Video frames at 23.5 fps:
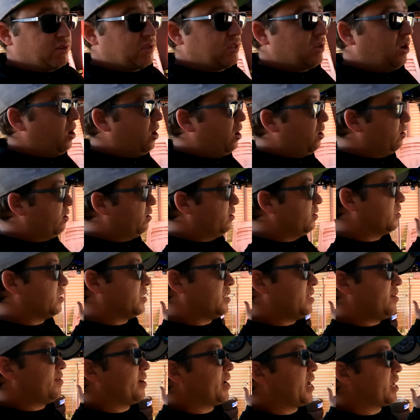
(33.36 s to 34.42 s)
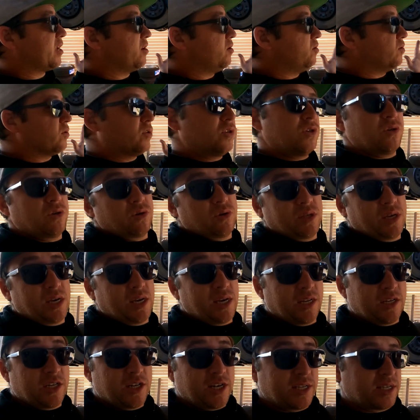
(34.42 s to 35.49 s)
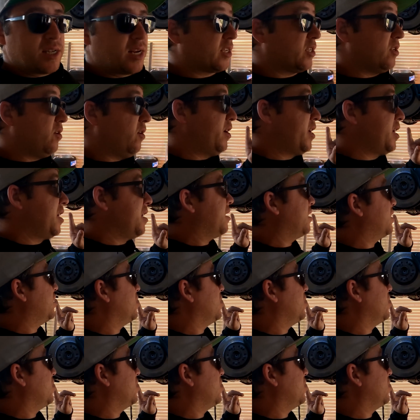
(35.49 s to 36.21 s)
style steering angle to the JZX 90